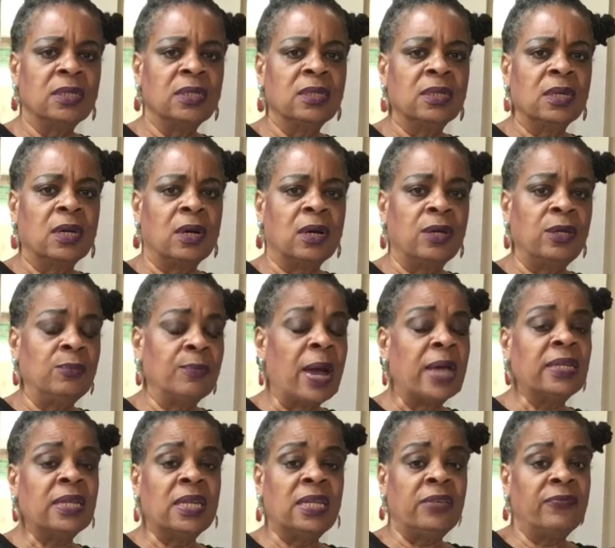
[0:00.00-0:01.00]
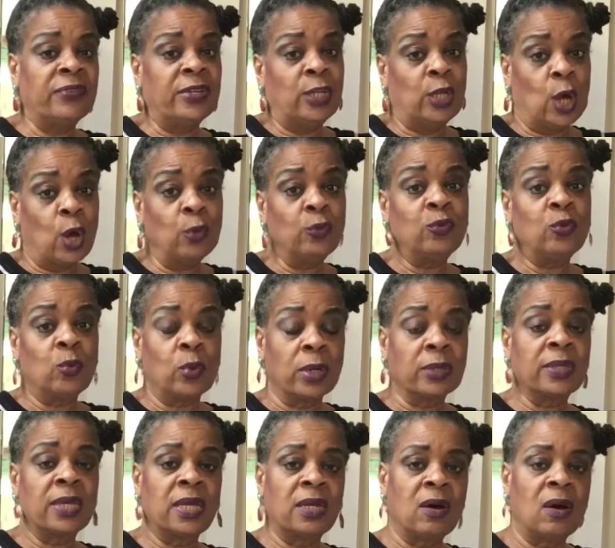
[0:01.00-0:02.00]
or you might not even know to
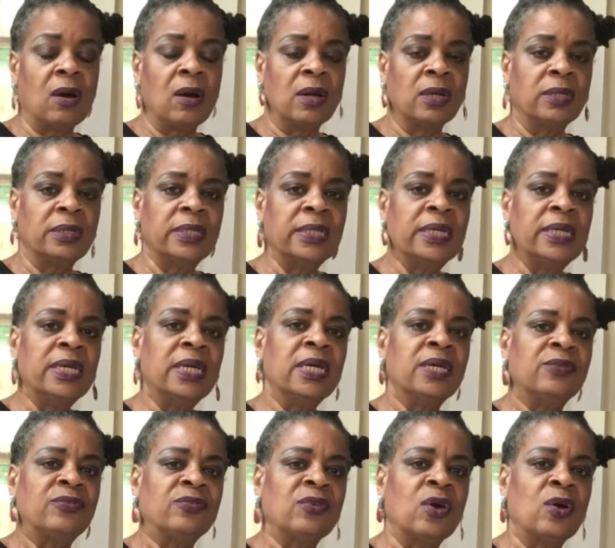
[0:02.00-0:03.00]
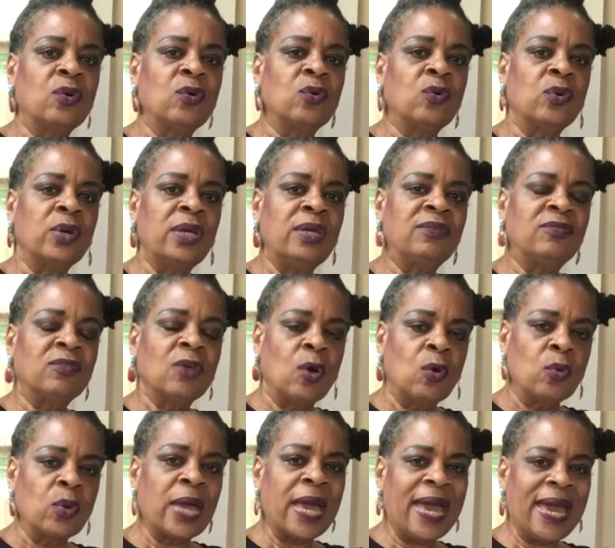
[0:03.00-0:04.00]
work that hard. So it's
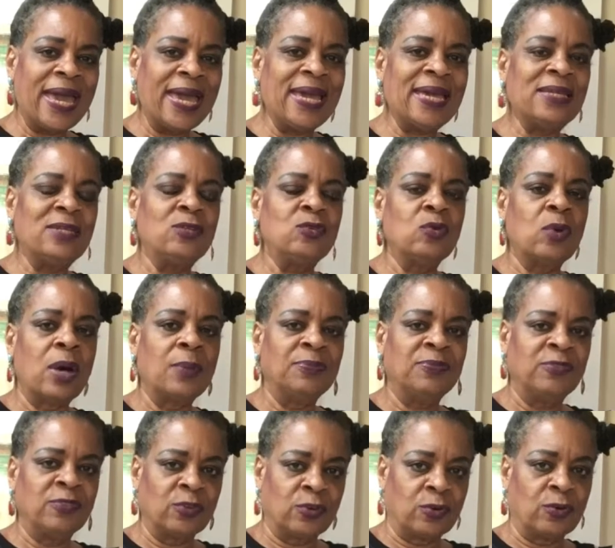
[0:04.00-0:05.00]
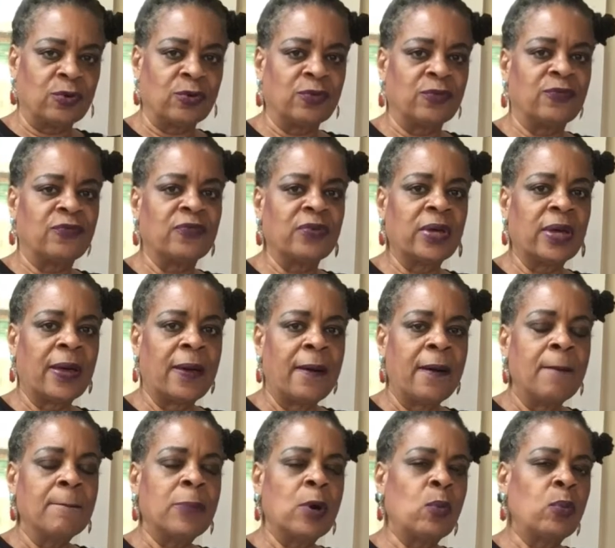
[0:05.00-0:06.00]
okay to observe.
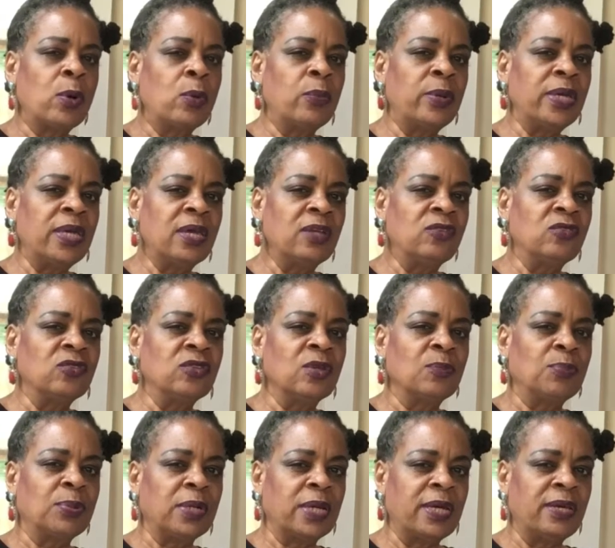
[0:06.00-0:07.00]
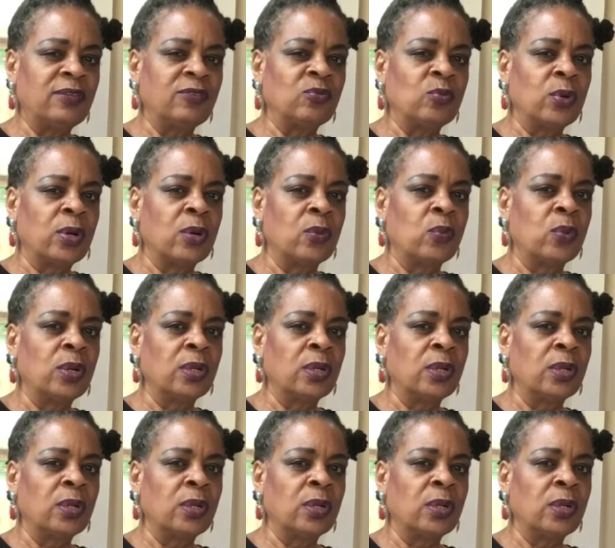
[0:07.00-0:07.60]
But when we get to the place where we're